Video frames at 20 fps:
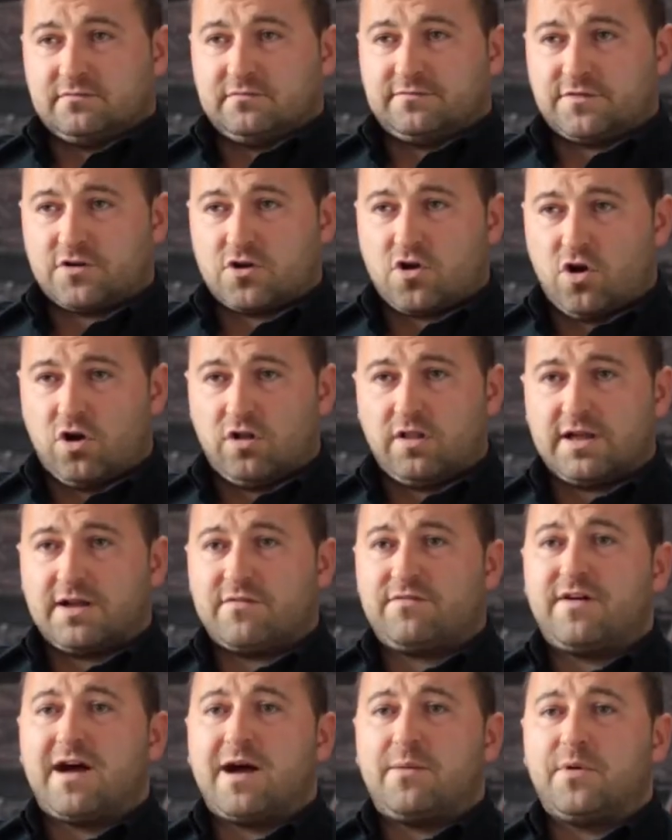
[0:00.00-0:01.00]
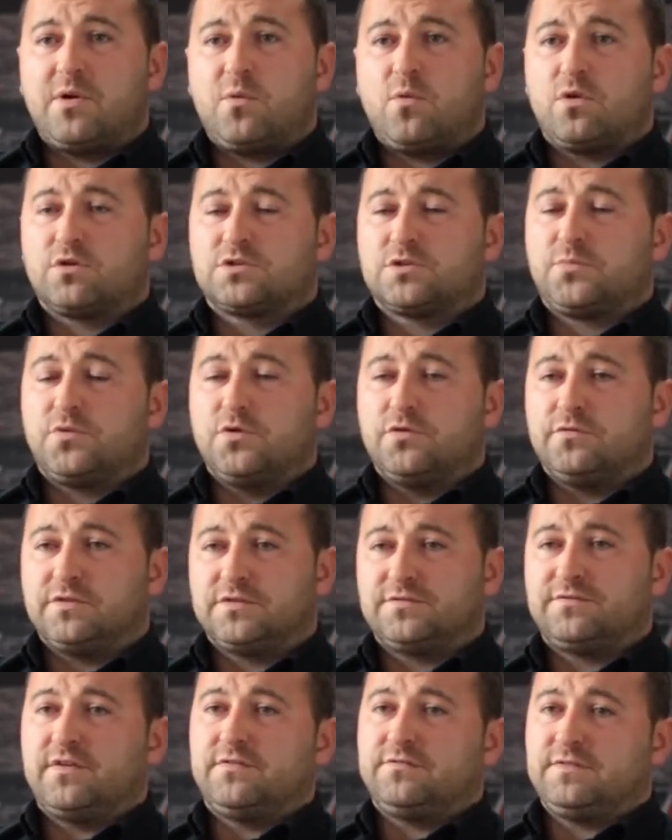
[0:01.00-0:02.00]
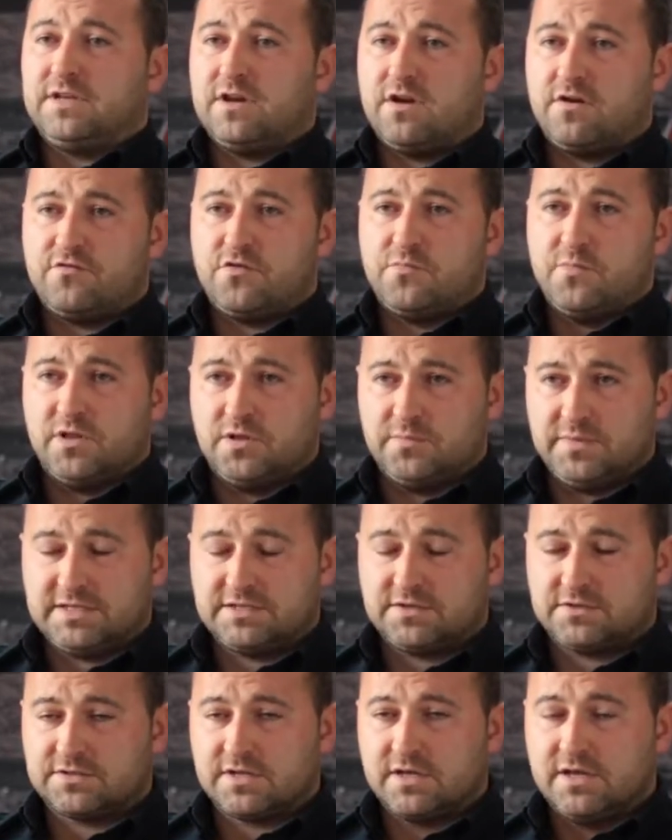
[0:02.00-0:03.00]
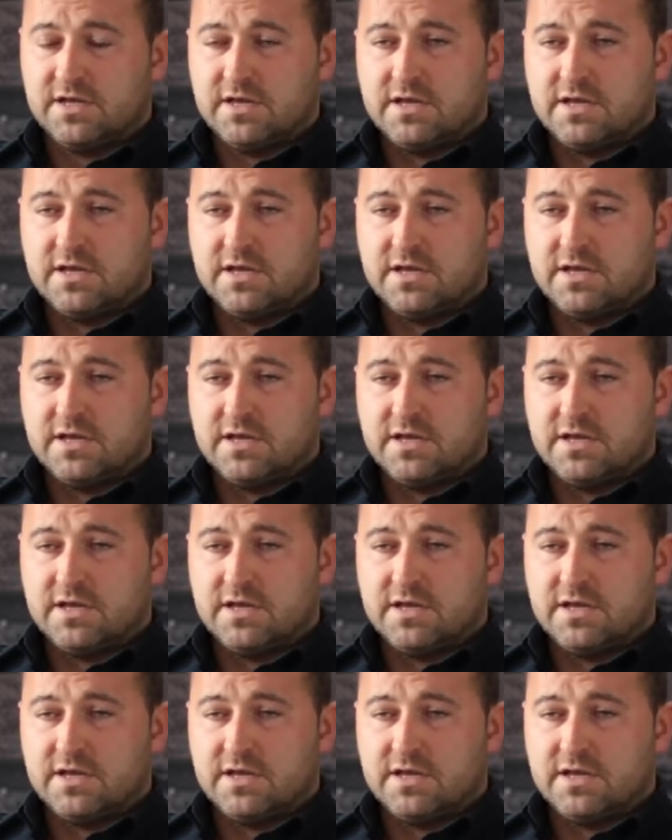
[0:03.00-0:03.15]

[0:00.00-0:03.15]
for calling a fabric waterproof is 1500mm,